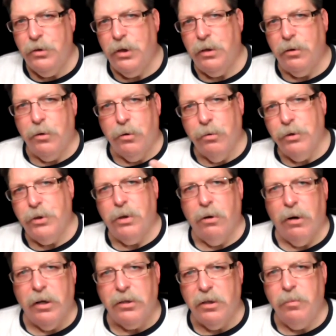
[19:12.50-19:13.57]
using
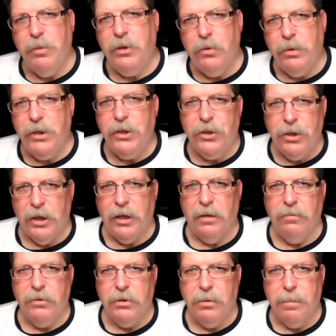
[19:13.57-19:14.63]
Kriss Kross in between
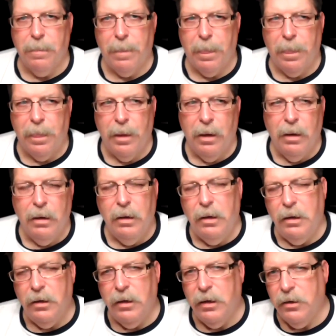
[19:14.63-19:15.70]
shaves
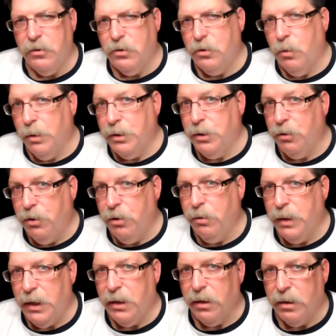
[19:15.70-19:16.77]
is going
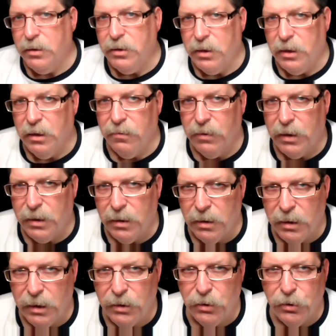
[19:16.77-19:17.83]
to do anything
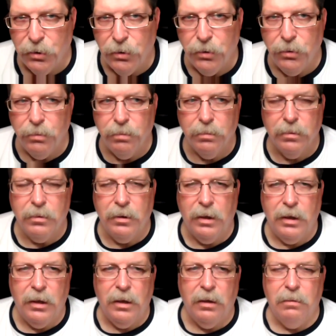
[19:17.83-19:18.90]
significantly to
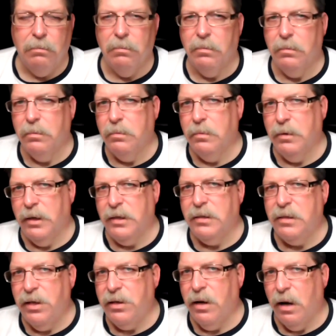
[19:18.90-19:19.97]
the
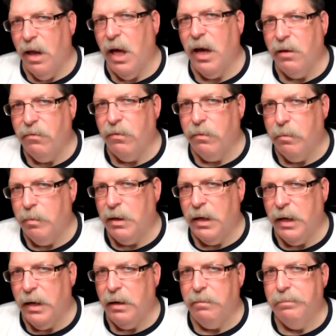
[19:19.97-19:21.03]
extended life
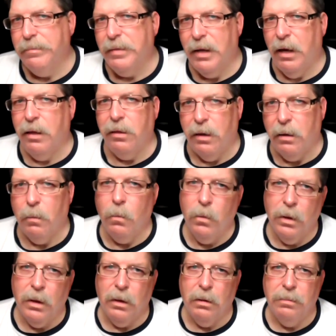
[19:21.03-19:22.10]
of a blade. I
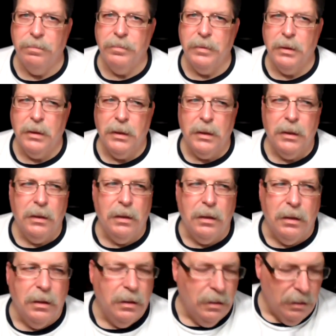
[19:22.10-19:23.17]
think it will.
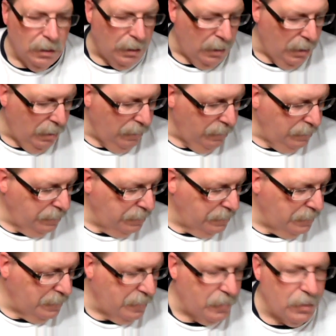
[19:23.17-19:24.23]

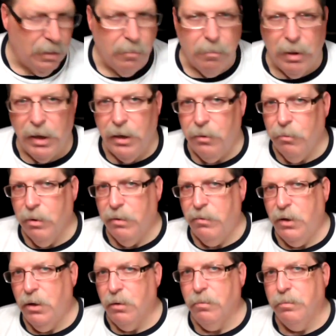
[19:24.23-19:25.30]
But
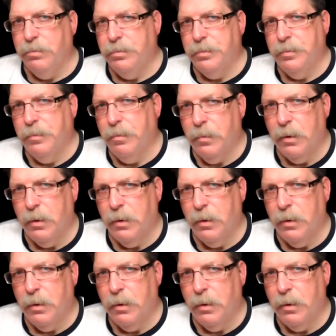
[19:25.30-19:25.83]
in review,